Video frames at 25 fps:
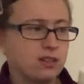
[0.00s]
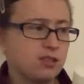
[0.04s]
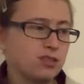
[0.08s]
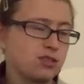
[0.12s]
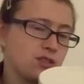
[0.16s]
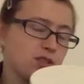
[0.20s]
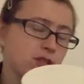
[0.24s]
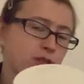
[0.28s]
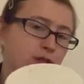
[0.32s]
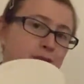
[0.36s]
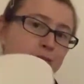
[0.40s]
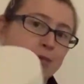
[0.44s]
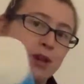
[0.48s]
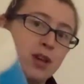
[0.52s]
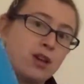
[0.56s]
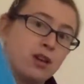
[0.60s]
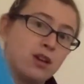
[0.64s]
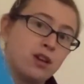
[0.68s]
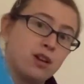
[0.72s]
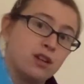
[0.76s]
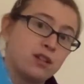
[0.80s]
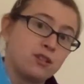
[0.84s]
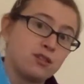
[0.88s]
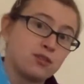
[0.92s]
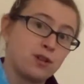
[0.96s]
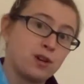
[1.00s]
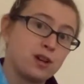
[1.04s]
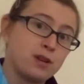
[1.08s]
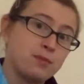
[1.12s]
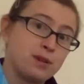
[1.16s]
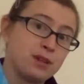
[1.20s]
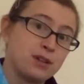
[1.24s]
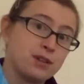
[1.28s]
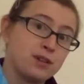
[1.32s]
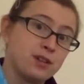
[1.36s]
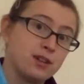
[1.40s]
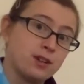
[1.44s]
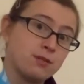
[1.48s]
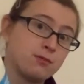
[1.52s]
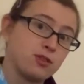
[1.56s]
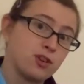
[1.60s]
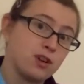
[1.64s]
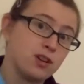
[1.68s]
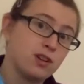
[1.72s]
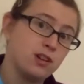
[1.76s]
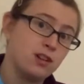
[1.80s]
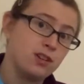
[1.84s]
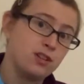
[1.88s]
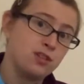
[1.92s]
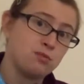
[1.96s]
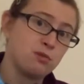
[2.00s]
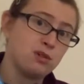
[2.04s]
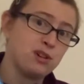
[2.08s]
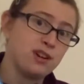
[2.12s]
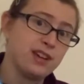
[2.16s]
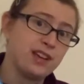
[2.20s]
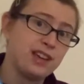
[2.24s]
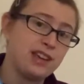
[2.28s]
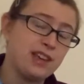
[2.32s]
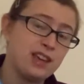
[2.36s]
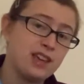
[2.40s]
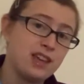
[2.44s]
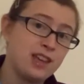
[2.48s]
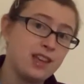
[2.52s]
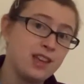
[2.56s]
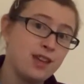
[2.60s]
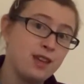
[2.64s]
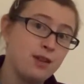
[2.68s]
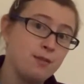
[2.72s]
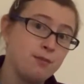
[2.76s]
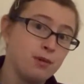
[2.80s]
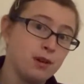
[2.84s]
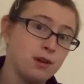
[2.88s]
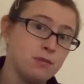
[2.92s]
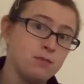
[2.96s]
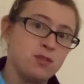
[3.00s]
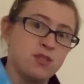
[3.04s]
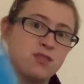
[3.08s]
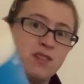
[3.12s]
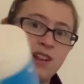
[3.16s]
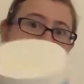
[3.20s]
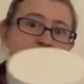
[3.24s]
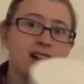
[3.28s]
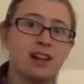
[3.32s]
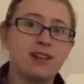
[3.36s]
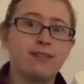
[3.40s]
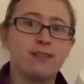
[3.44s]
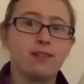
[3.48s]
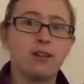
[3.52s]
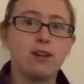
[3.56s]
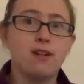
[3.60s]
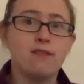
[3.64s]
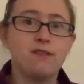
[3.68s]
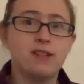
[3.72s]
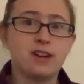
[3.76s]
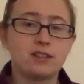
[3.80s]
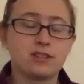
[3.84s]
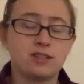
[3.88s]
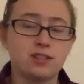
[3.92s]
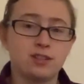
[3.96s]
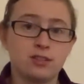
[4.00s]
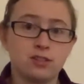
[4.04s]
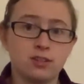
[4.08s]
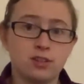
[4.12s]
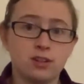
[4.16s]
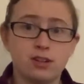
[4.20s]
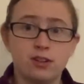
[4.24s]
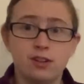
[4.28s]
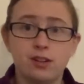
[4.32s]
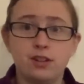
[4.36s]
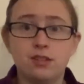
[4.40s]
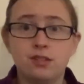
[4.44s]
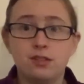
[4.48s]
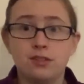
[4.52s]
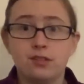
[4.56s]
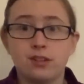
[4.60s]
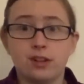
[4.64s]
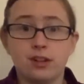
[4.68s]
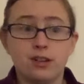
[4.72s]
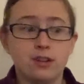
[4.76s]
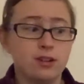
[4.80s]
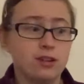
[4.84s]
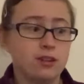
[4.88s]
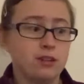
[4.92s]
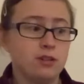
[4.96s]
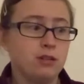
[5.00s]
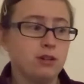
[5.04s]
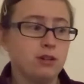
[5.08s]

So I'm trying to be good, I'm trying to lose weight, but I'm doing a hell of a lot of exercise, so